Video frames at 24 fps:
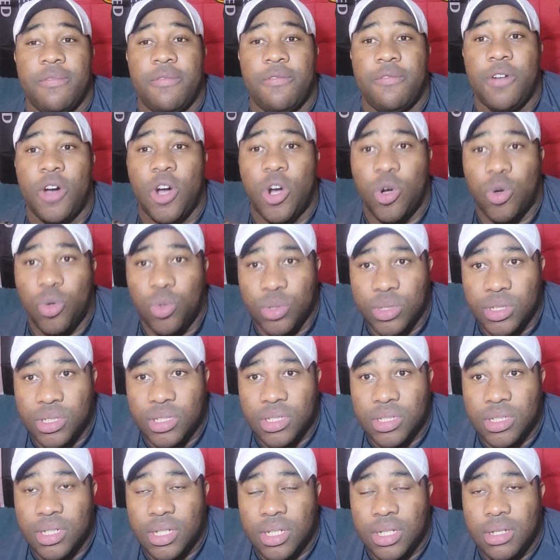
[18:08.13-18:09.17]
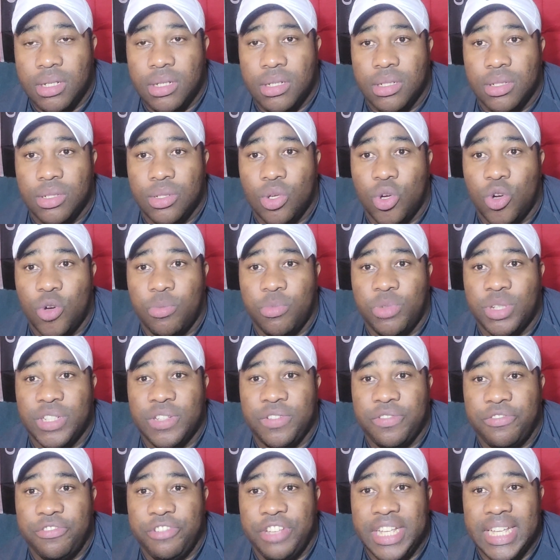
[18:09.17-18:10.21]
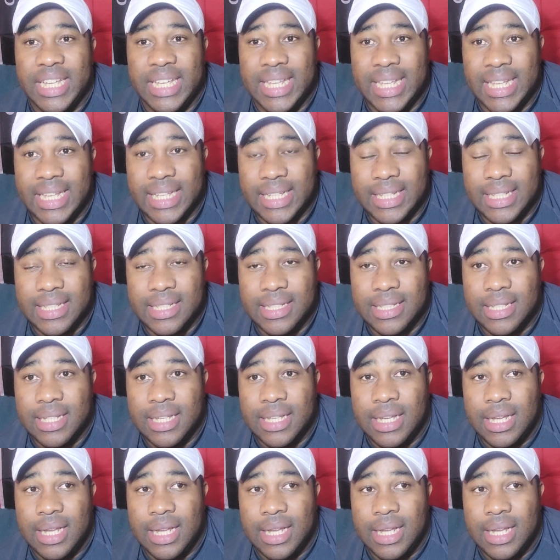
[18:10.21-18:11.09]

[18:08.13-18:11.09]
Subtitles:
fouls, so much free kicks.